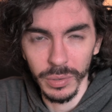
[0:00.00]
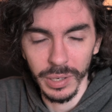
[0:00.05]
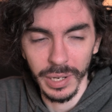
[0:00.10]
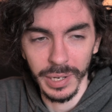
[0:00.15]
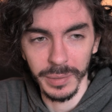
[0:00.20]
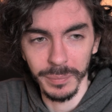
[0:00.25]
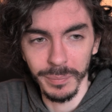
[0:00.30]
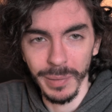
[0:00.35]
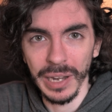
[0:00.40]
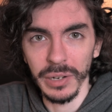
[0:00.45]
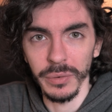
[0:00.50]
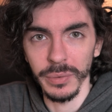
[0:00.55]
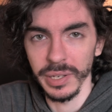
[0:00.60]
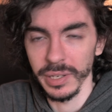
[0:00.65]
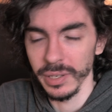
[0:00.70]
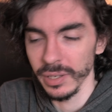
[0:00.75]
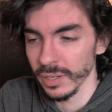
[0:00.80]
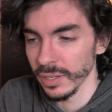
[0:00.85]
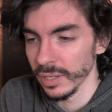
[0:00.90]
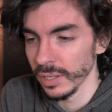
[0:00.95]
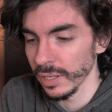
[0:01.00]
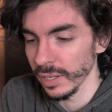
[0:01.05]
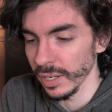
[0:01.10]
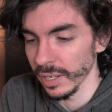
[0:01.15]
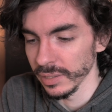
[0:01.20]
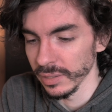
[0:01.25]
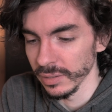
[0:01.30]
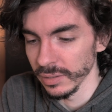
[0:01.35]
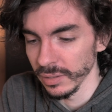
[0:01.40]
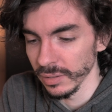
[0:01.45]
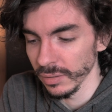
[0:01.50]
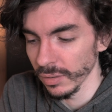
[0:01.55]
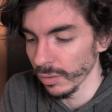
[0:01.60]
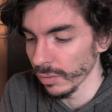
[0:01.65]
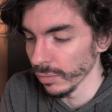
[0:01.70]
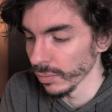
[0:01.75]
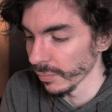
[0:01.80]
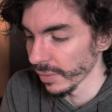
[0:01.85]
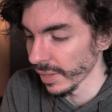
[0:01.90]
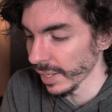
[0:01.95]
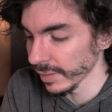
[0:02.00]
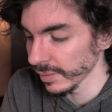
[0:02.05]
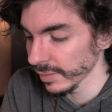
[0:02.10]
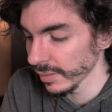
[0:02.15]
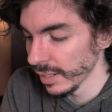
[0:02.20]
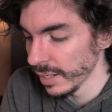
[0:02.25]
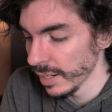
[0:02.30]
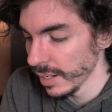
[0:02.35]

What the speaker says: like battery and all of that.